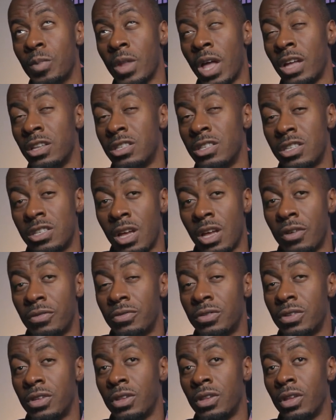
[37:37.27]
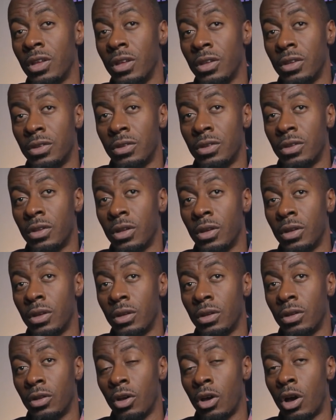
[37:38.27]
I'd stuffed the
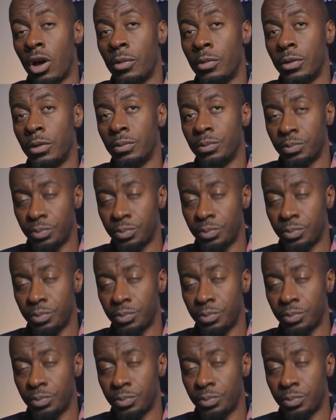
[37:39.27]
garment.